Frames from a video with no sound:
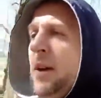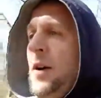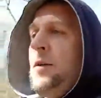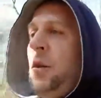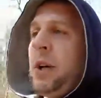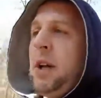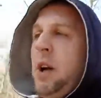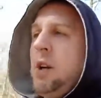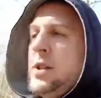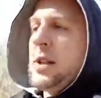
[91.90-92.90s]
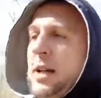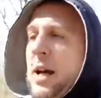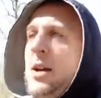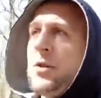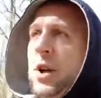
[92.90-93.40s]
40 hertz and
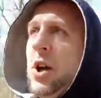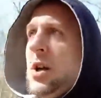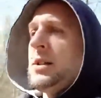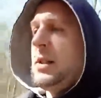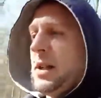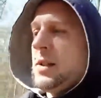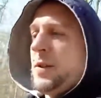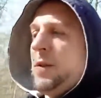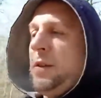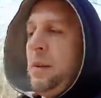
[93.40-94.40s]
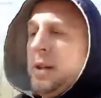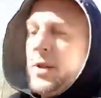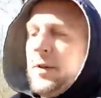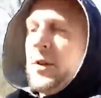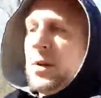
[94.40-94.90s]
100 hertz, that's fifth dimensional
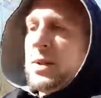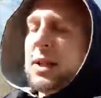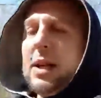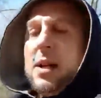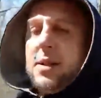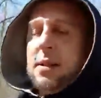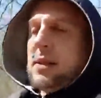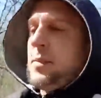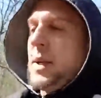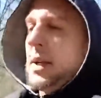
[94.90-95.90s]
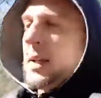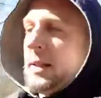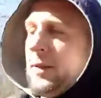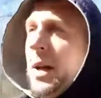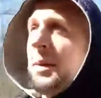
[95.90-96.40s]
frequency consciousness, my galactic
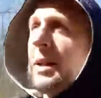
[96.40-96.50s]
family.